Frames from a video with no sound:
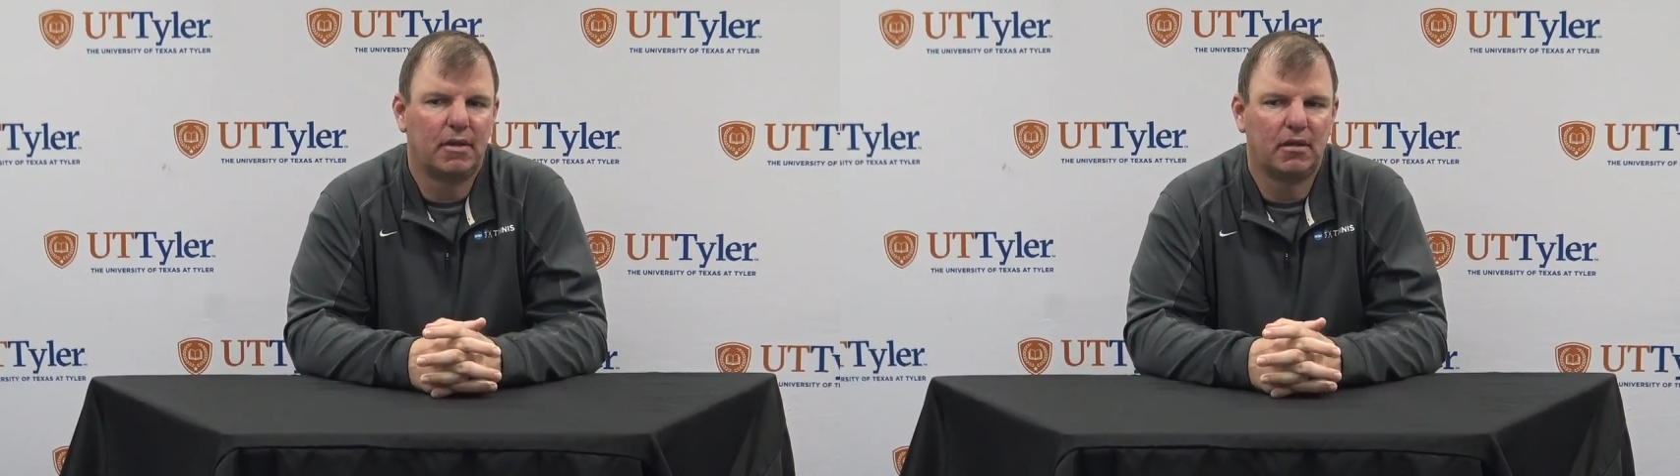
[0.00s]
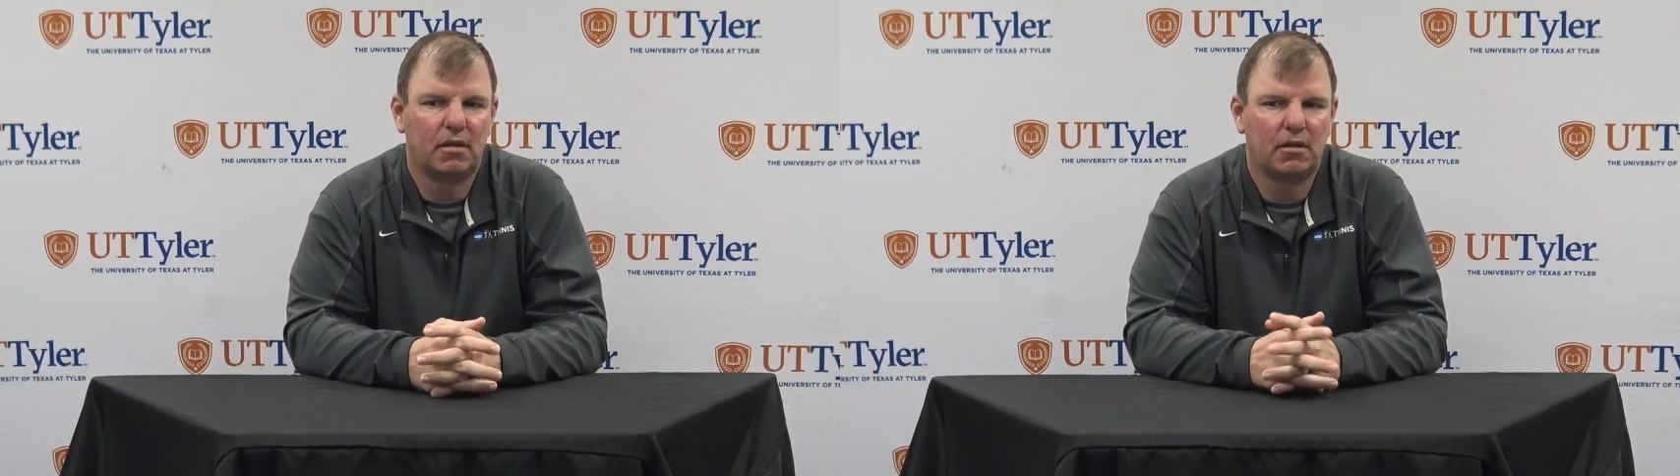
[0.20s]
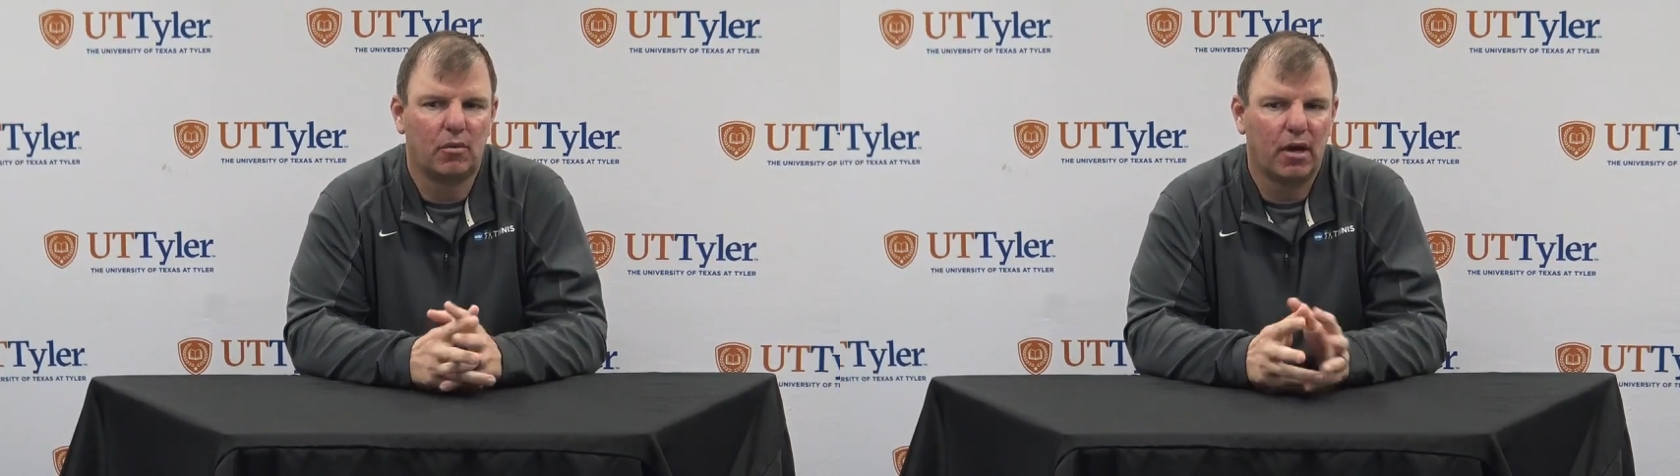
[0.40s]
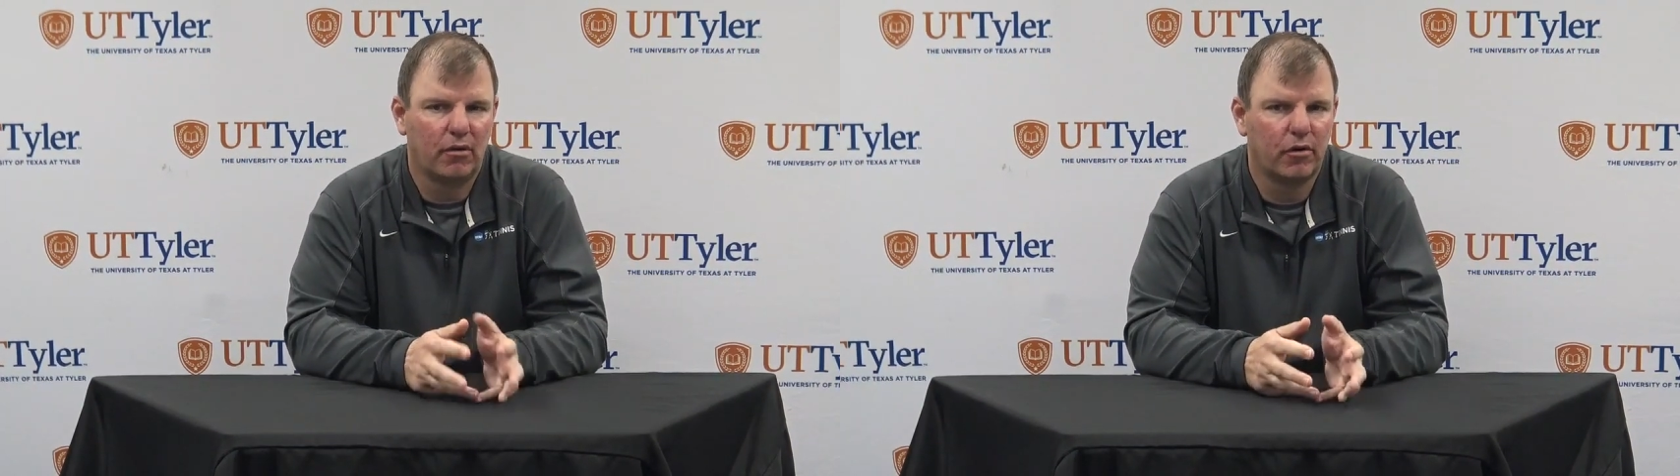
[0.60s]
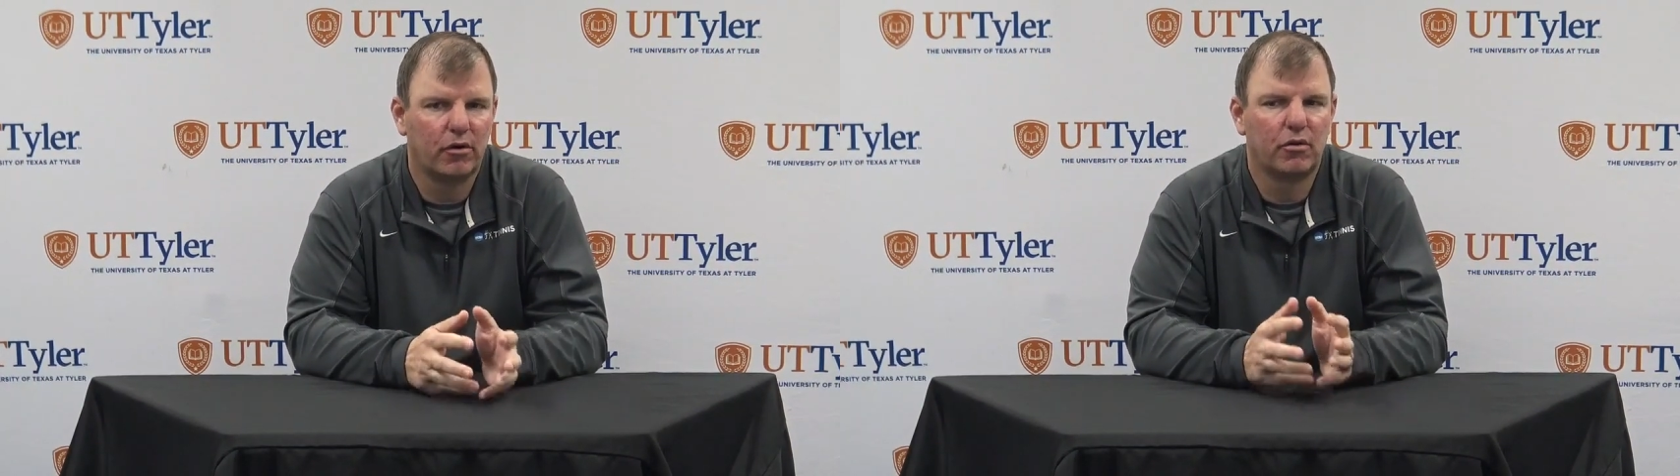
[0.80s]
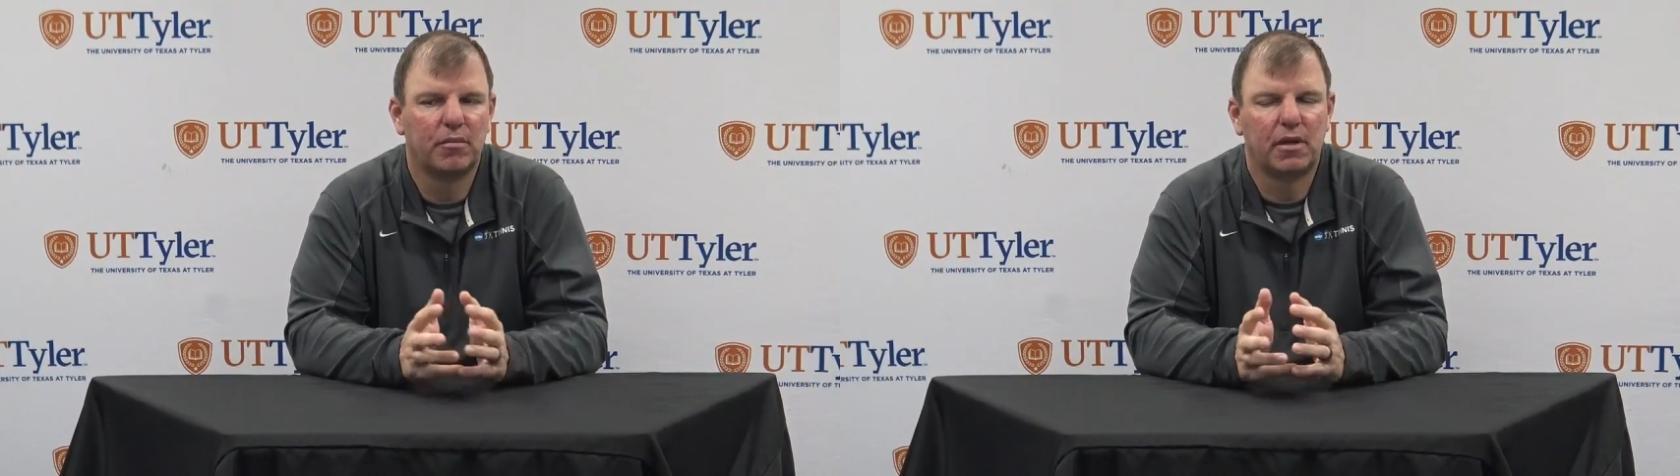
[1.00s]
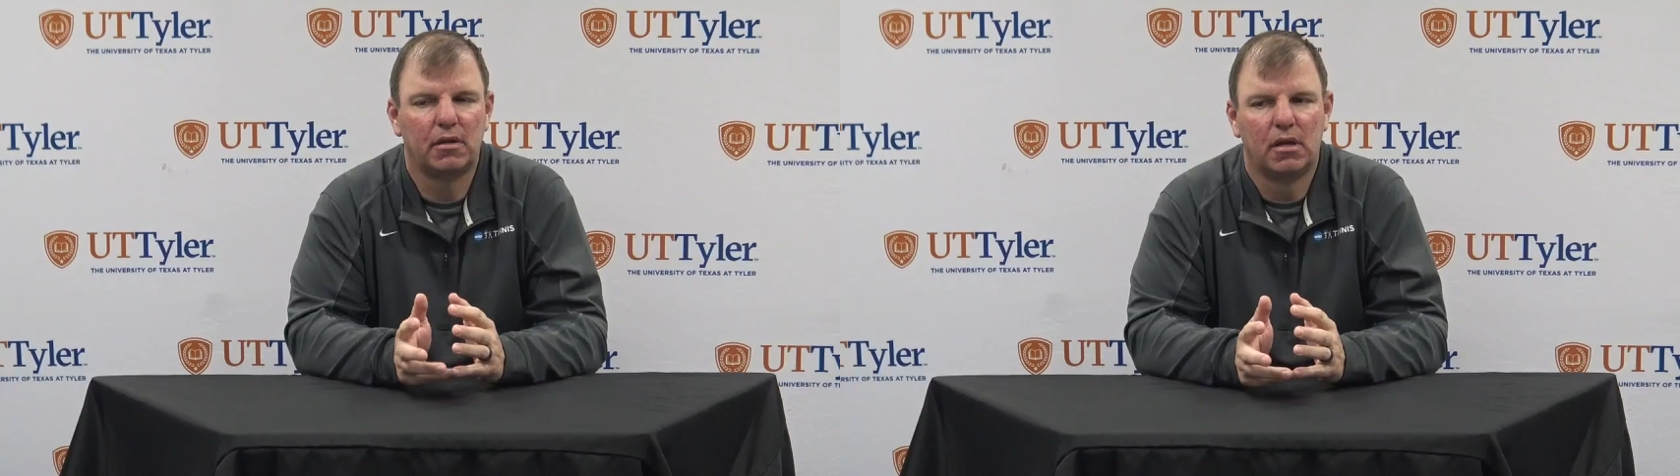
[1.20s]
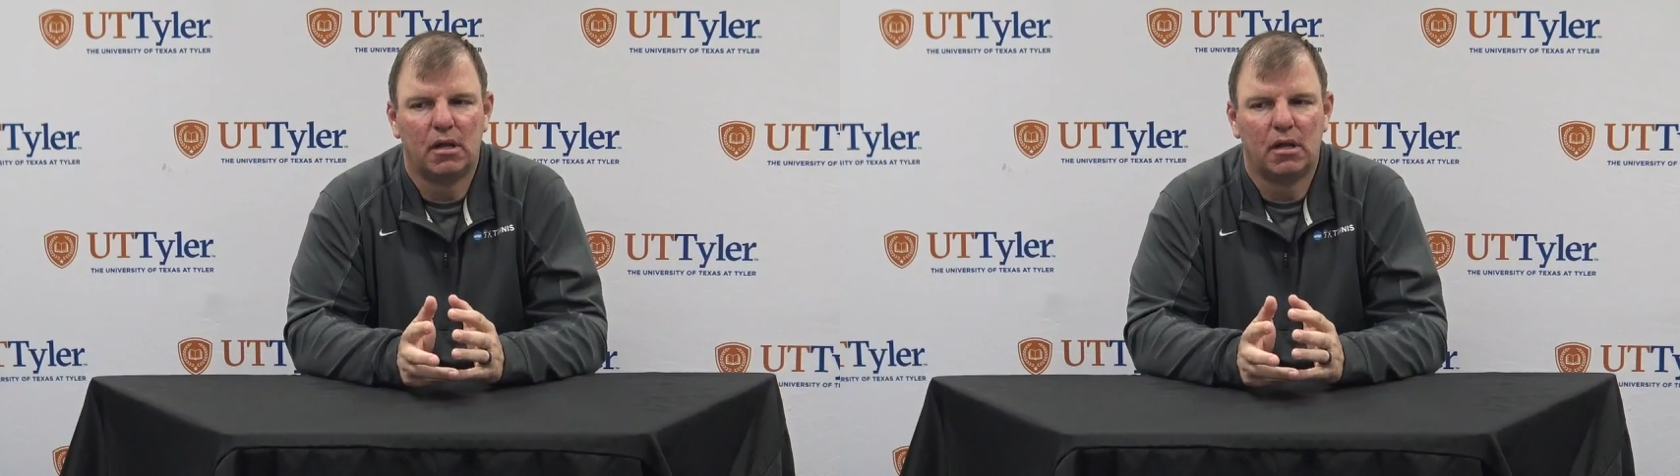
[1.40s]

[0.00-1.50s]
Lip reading: in the weight room